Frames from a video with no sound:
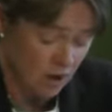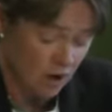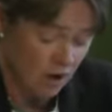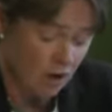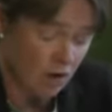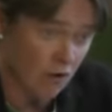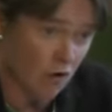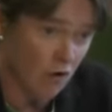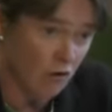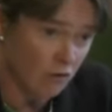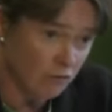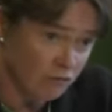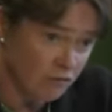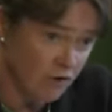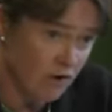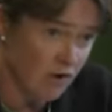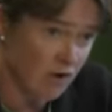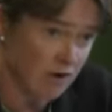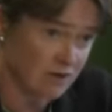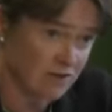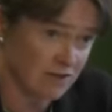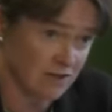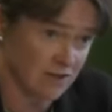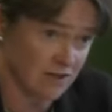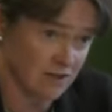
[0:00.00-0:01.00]
of
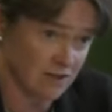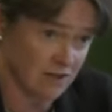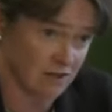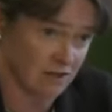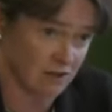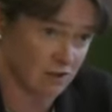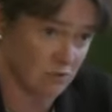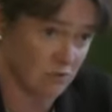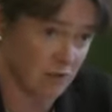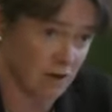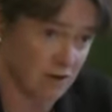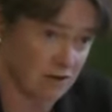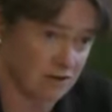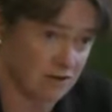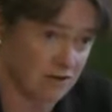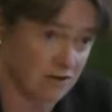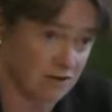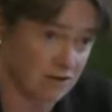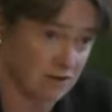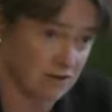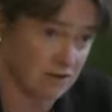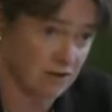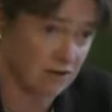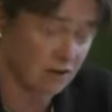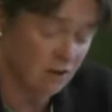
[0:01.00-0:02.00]
our testing
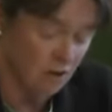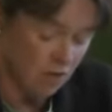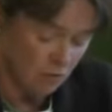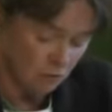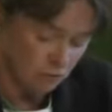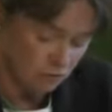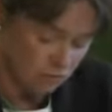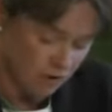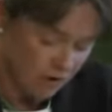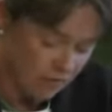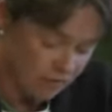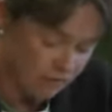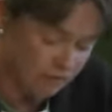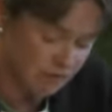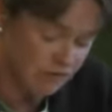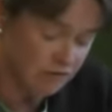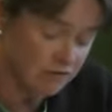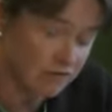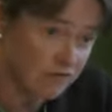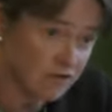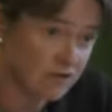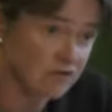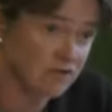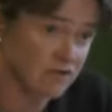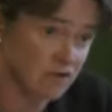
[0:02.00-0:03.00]
capacity, roughly
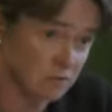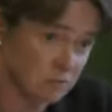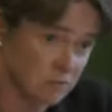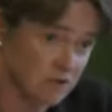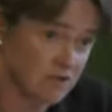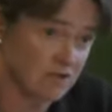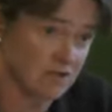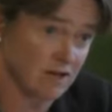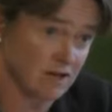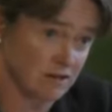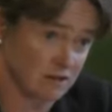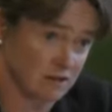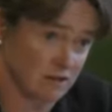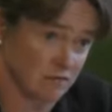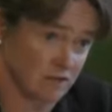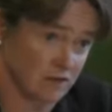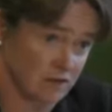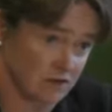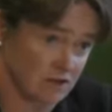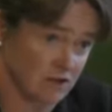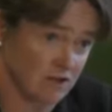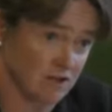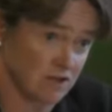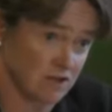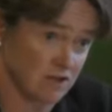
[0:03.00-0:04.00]
50% of our
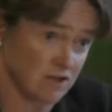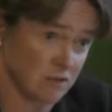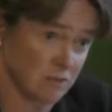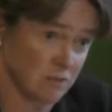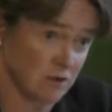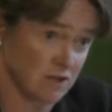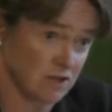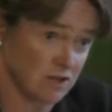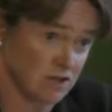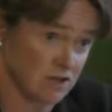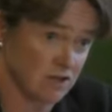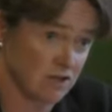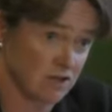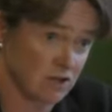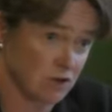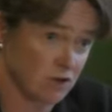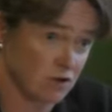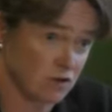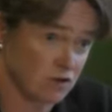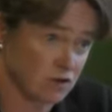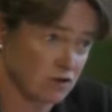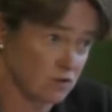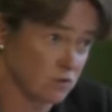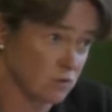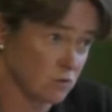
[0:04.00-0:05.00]
testing capacity
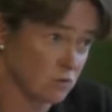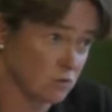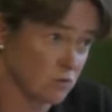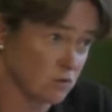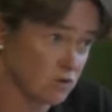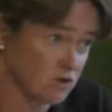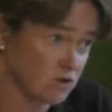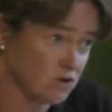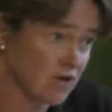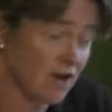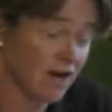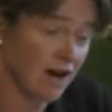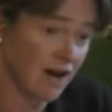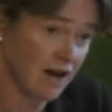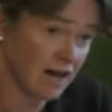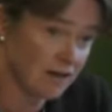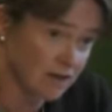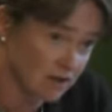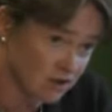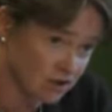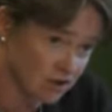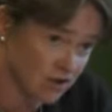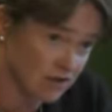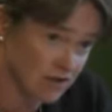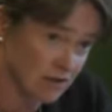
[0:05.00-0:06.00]
goes towards
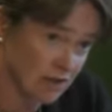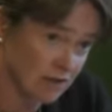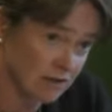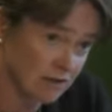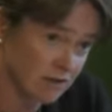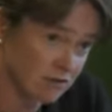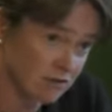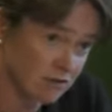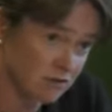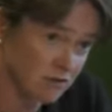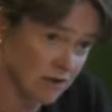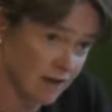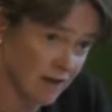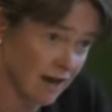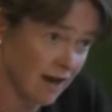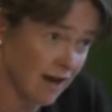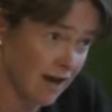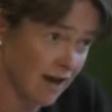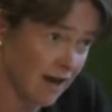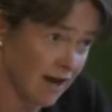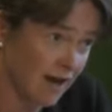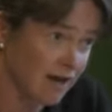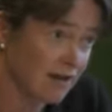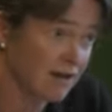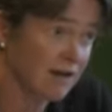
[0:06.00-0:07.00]
NHS clinical
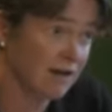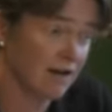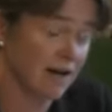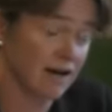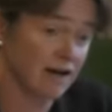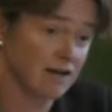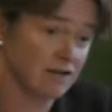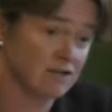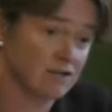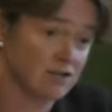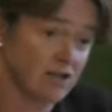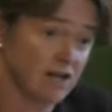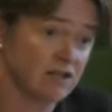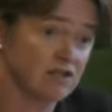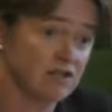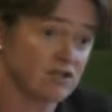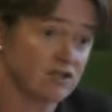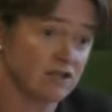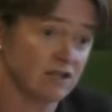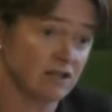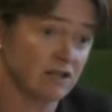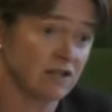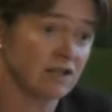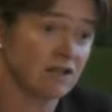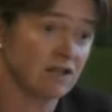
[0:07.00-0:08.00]
care and
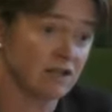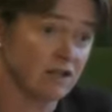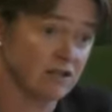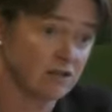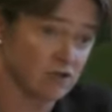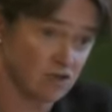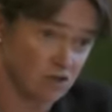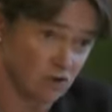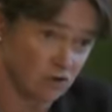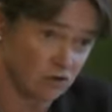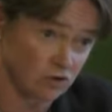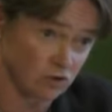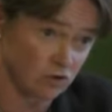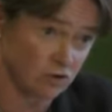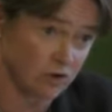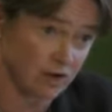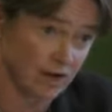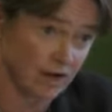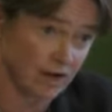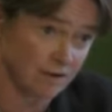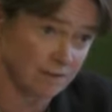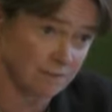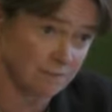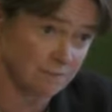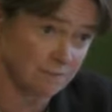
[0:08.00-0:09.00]
testing in social
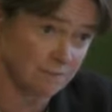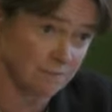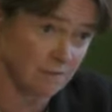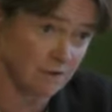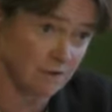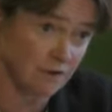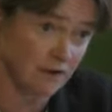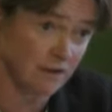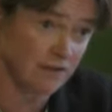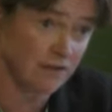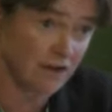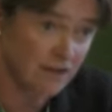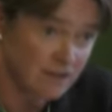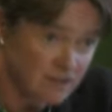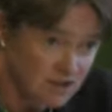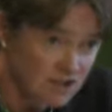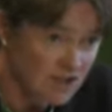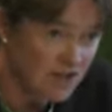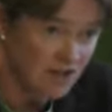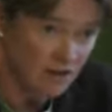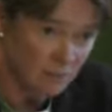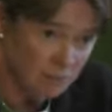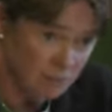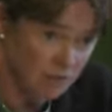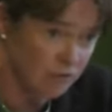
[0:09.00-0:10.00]
care. And that's
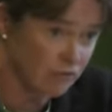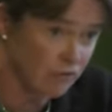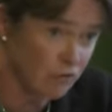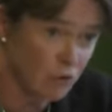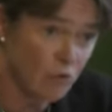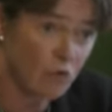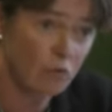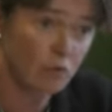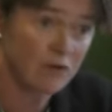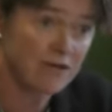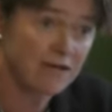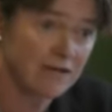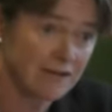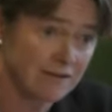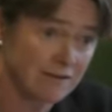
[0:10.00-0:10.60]
before we...